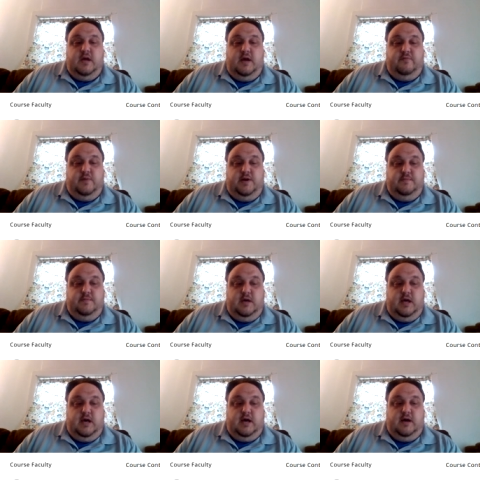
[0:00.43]
Hi, everyone.
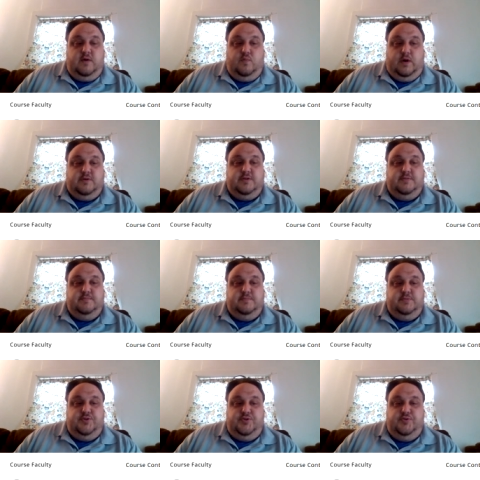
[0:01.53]
Uh, welcome
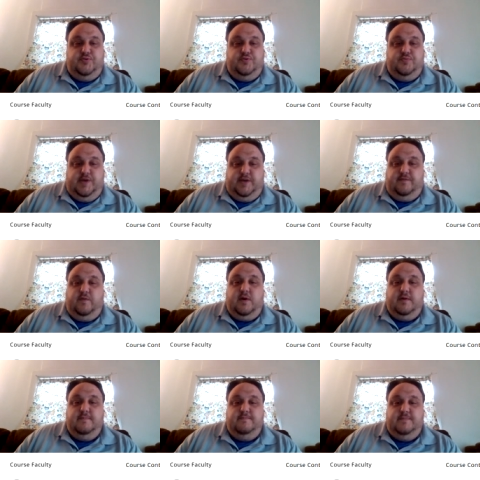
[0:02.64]
to week four.